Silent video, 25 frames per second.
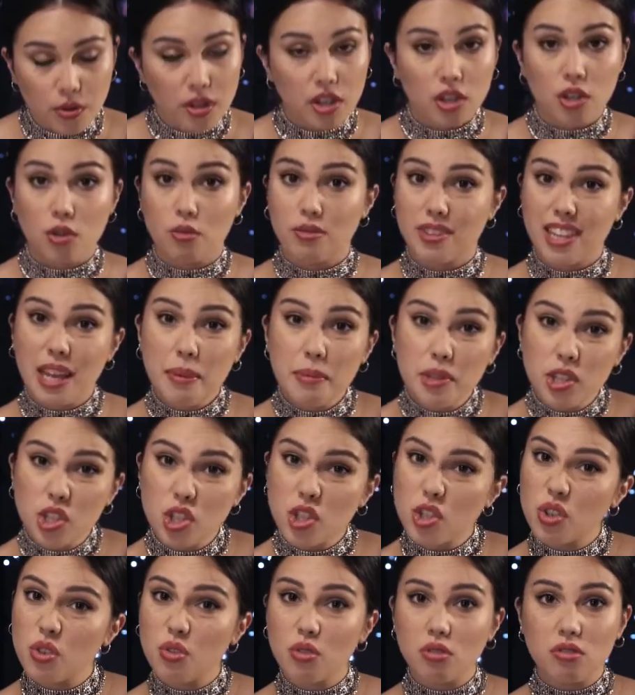can use lemon
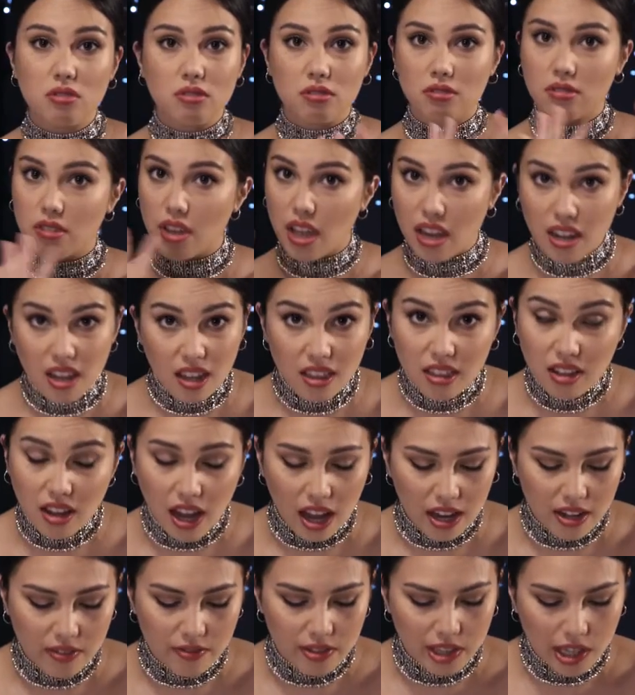juice, any other kind of